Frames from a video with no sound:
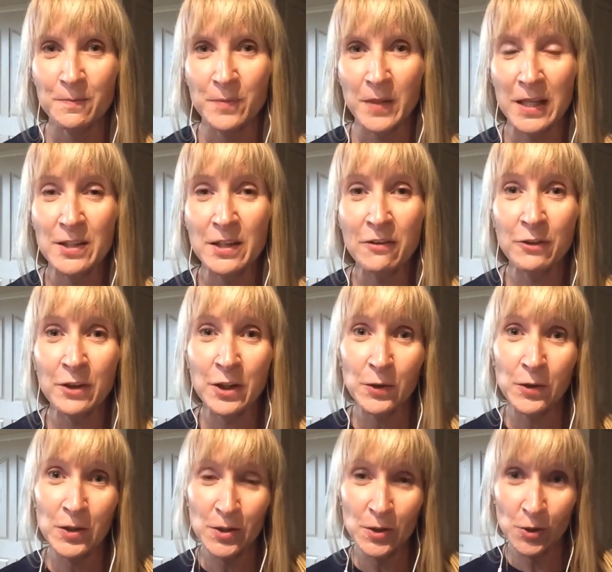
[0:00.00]
And
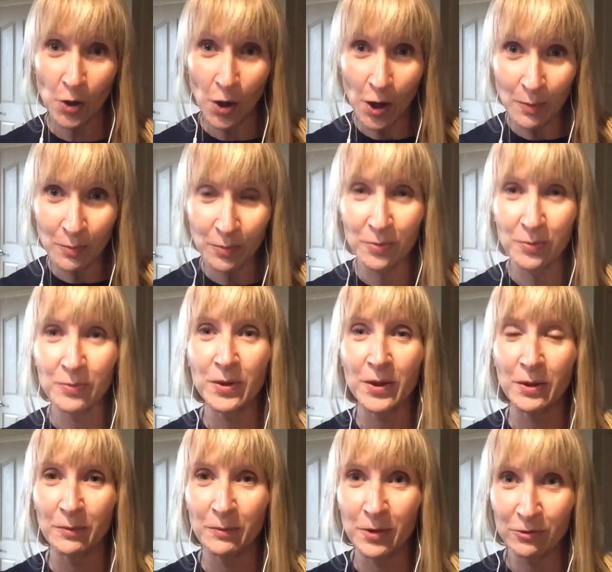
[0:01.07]
definitely stop
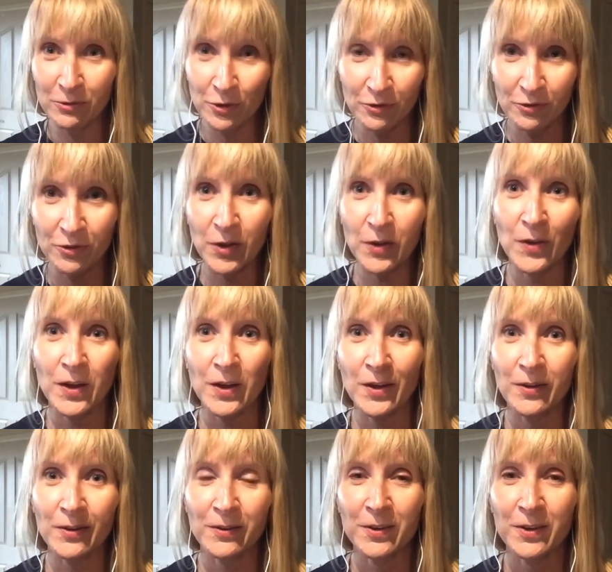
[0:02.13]
if you're
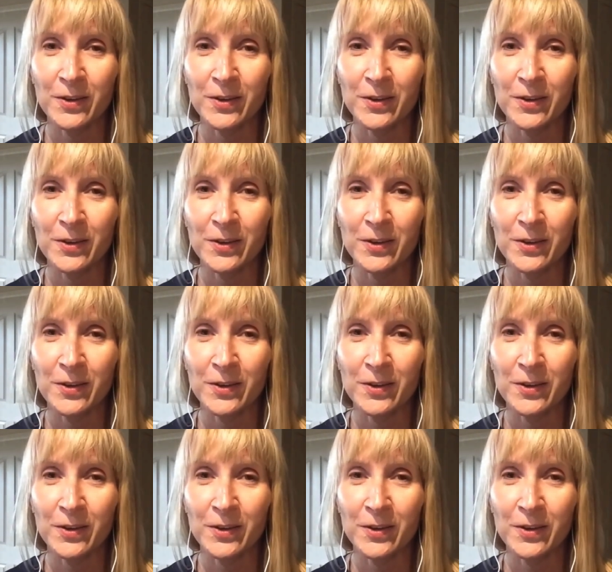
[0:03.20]
feeling